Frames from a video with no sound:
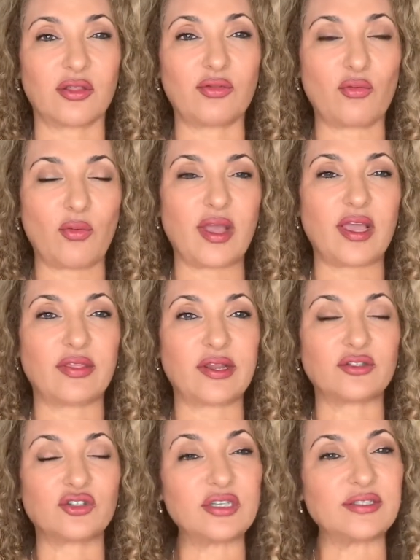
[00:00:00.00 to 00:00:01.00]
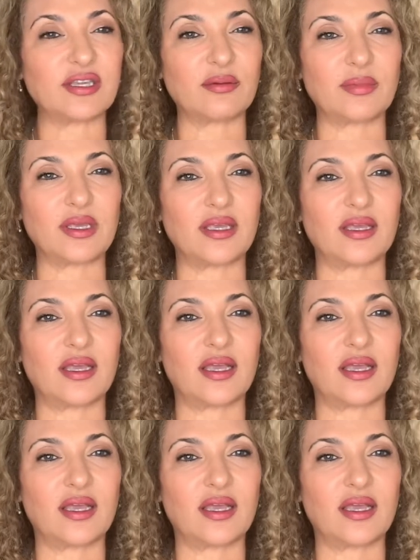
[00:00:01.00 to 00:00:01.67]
the way they're treating me